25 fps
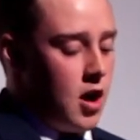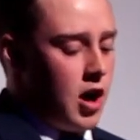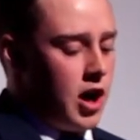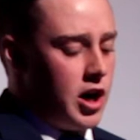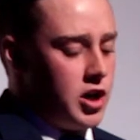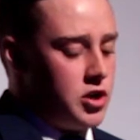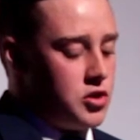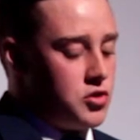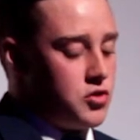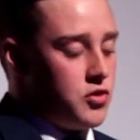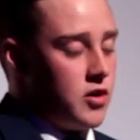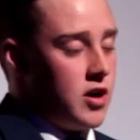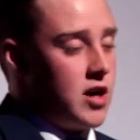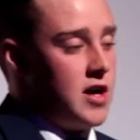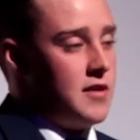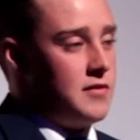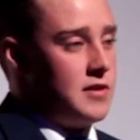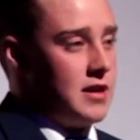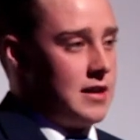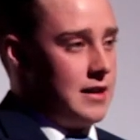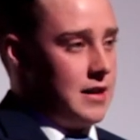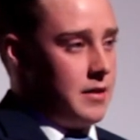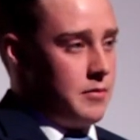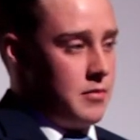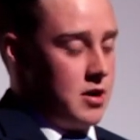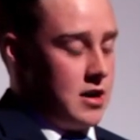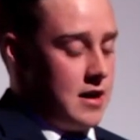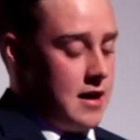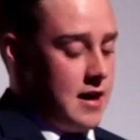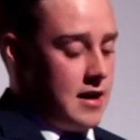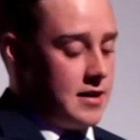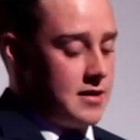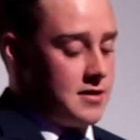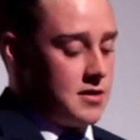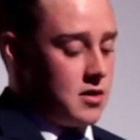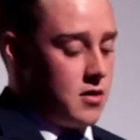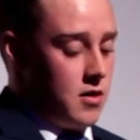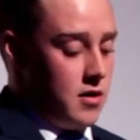I had thrived on liberal
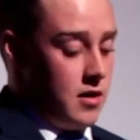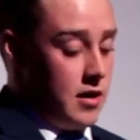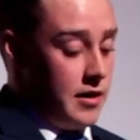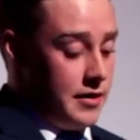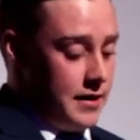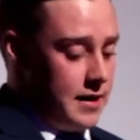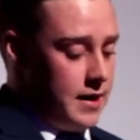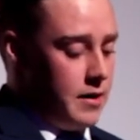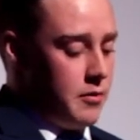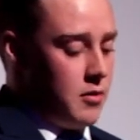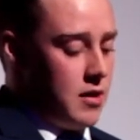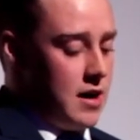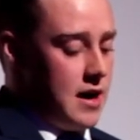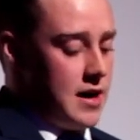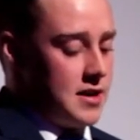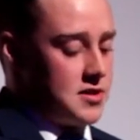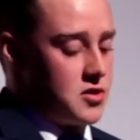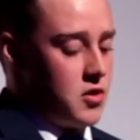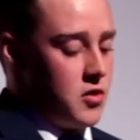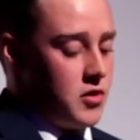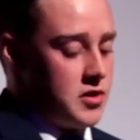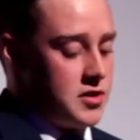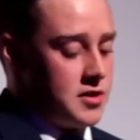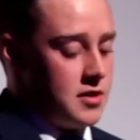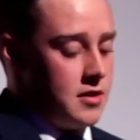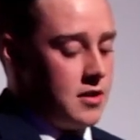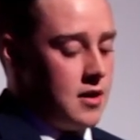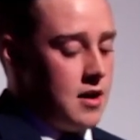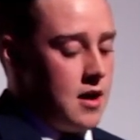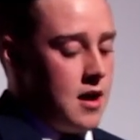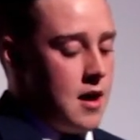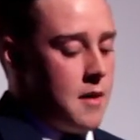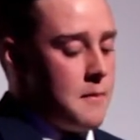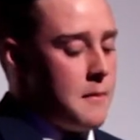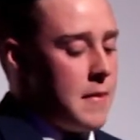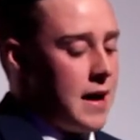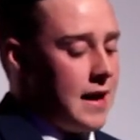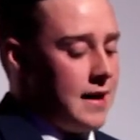arts, or on the liberal arts course,
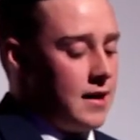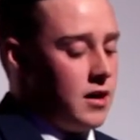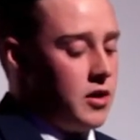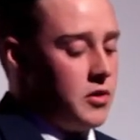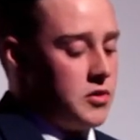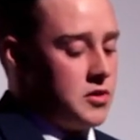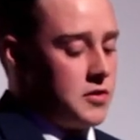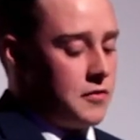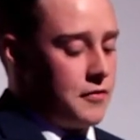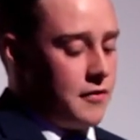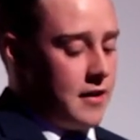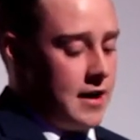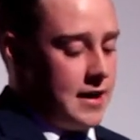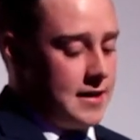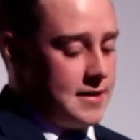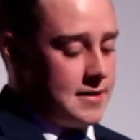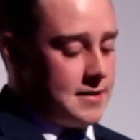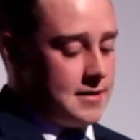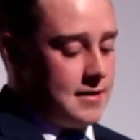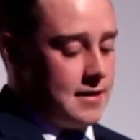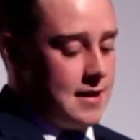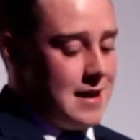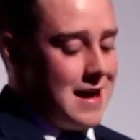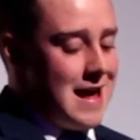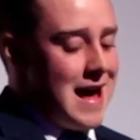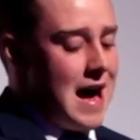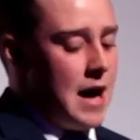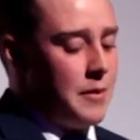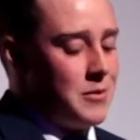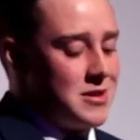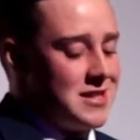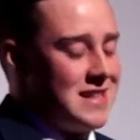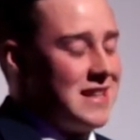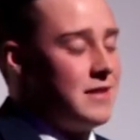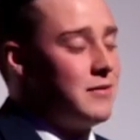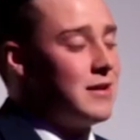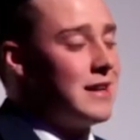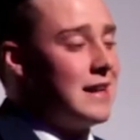made loads of friends, and
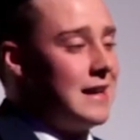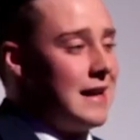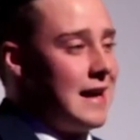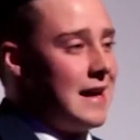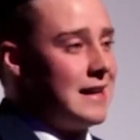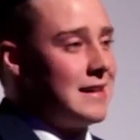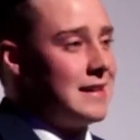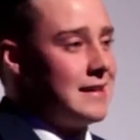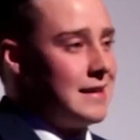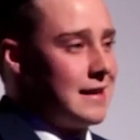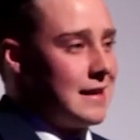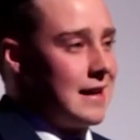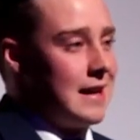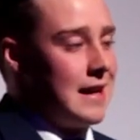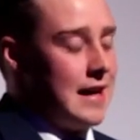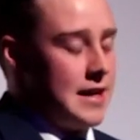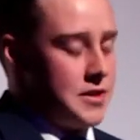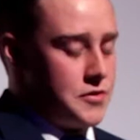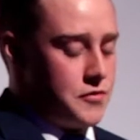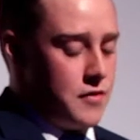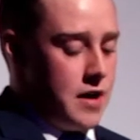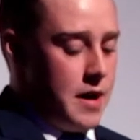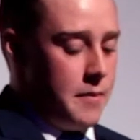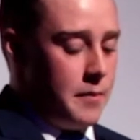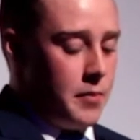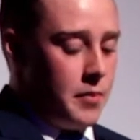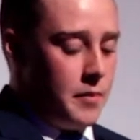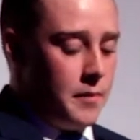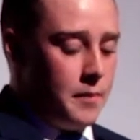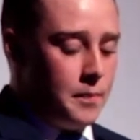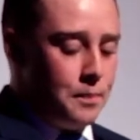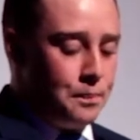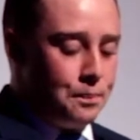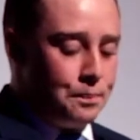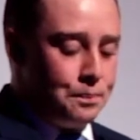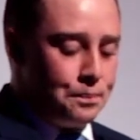was even elected the class rep.